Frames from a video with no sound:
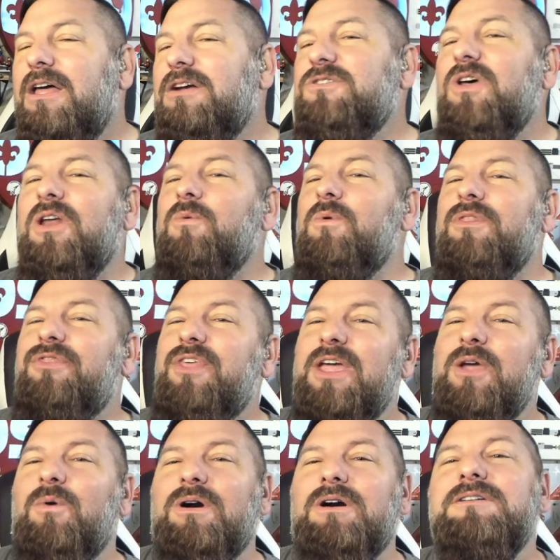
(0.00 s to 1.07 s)
There's only one
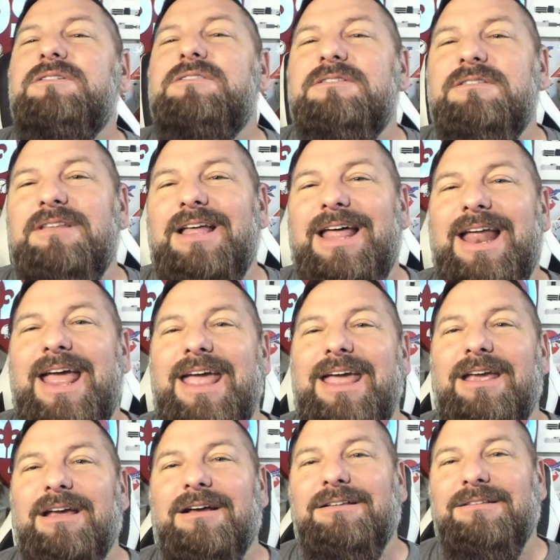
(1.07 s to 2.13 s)
thing worse than
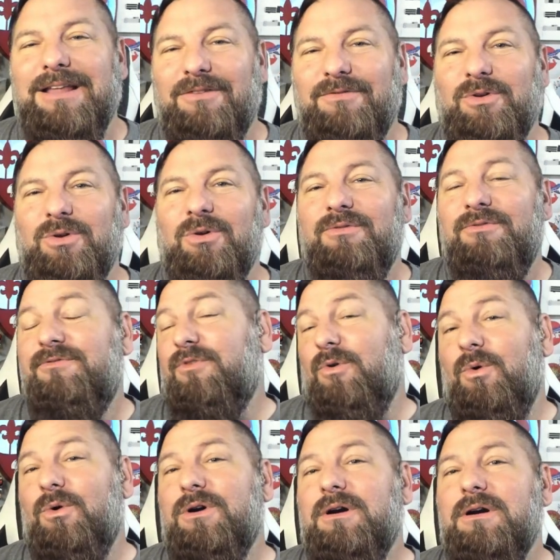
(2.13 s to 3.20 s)
a level
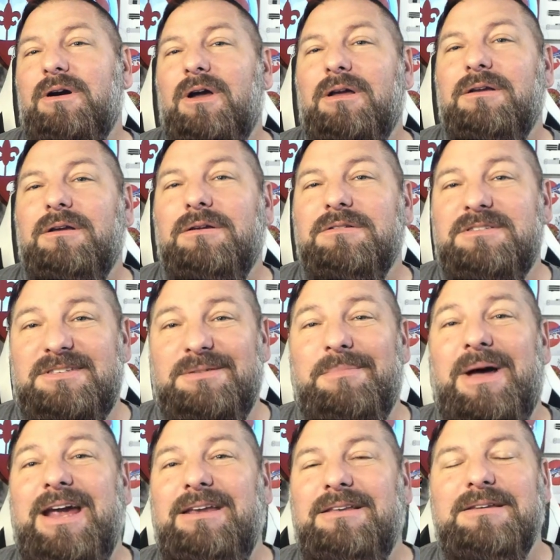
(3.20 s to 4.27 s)
4
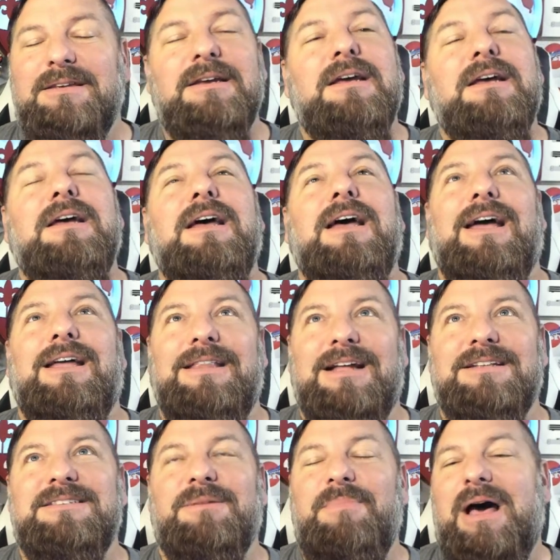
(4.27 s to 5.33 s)
smite, and
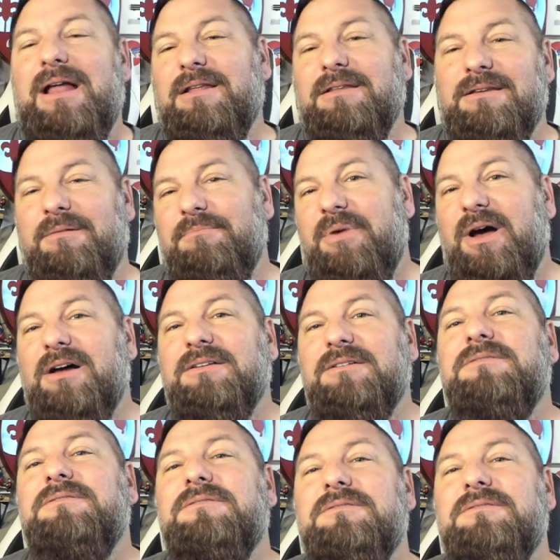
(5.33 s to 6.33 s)
that's a Paladin pun.